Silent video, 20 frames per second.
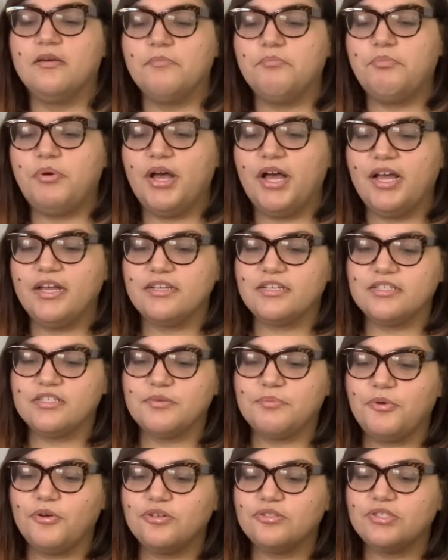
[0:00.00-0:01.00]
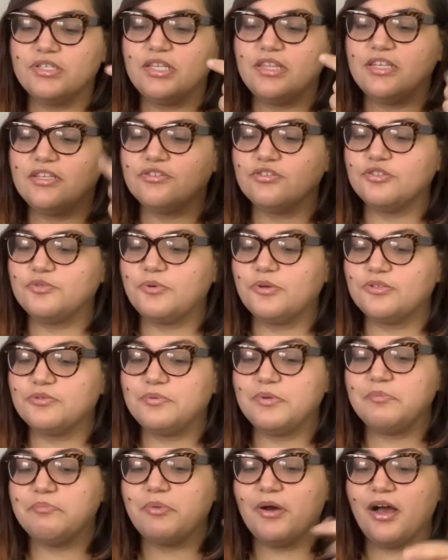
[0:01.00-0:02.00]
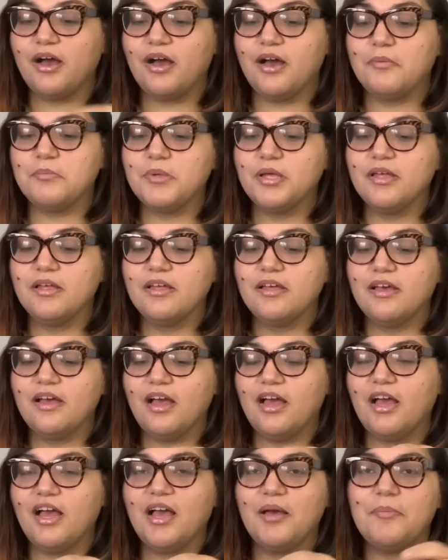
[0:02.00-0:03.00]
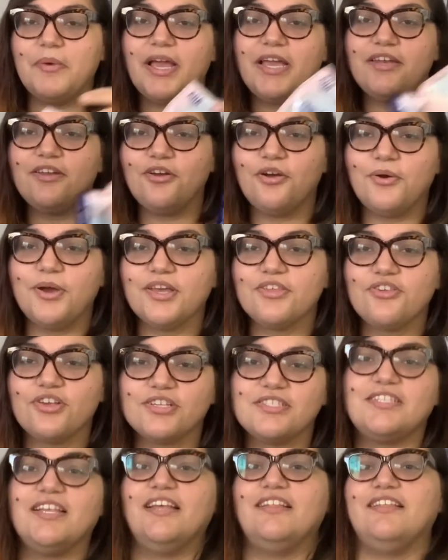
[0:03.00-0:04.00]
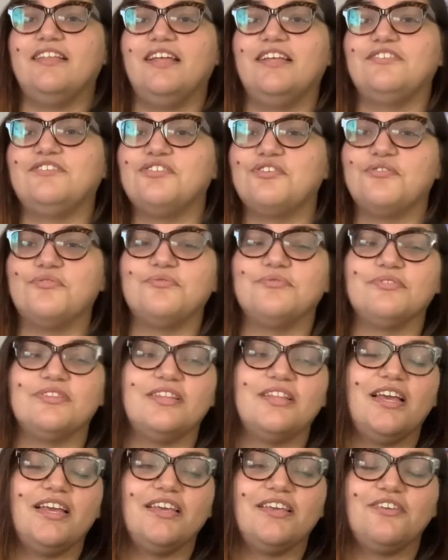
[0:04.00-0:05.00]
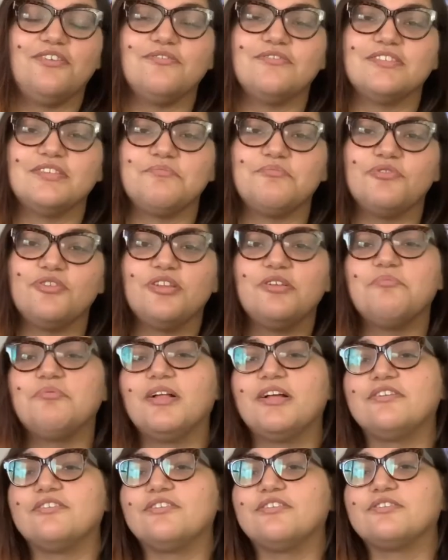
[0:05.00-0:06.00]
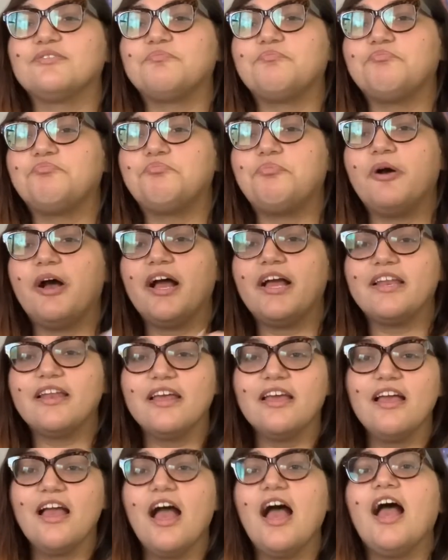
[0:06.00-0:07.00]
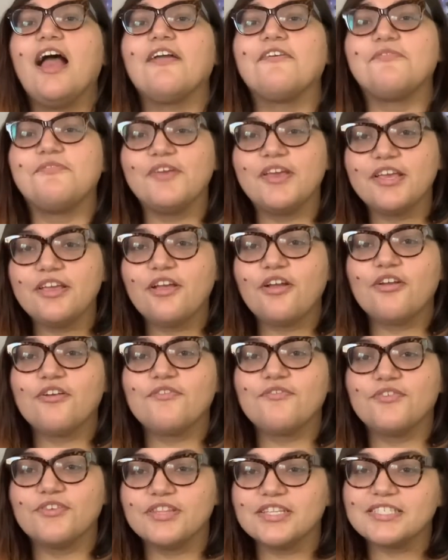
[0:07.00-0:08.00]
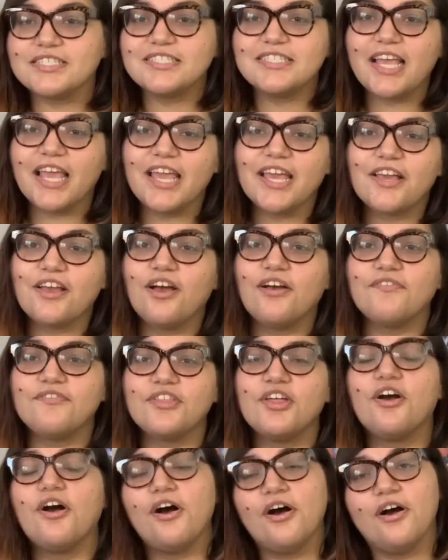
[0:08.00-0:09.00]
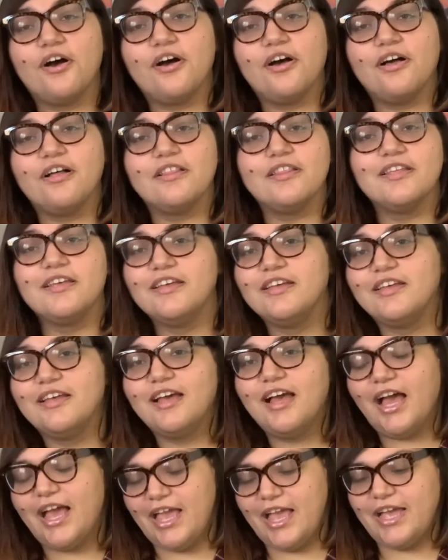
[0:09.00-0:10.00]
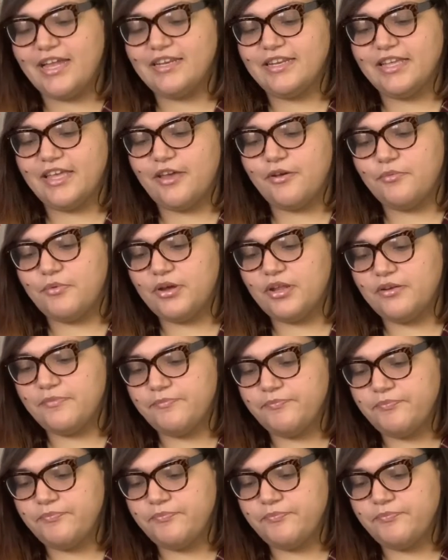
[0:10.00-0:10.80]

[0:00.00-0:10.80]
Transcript: but supposedly these are supposed to be bomb. I know I just said that I don't like using beauty blenders, but I figured for the sake of the haul, I had to get one,